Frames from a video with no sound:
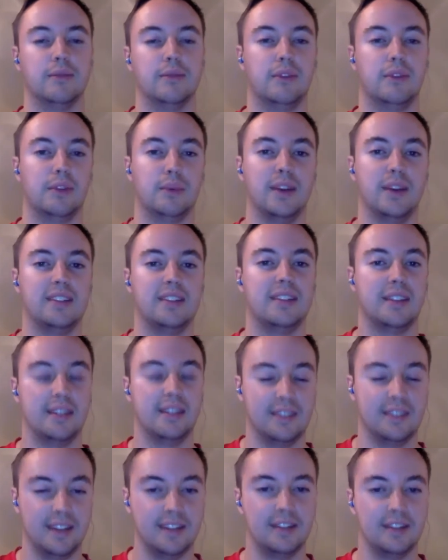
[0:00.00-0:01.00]
for the rest of the
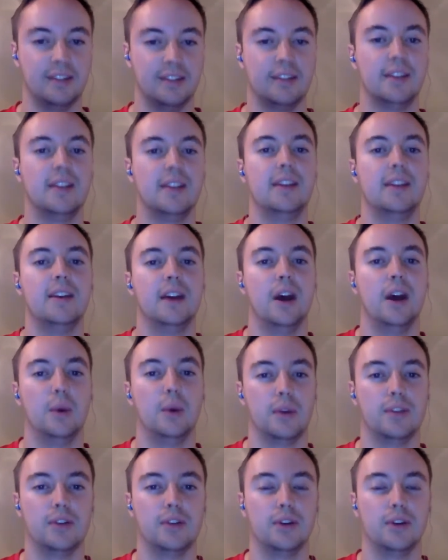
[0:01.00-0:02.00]
season
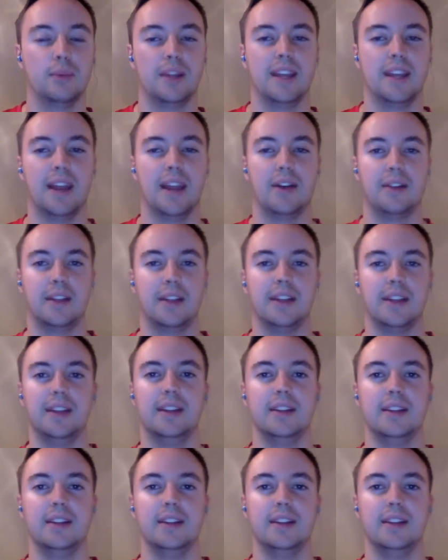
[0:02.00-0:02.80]
with Derby County.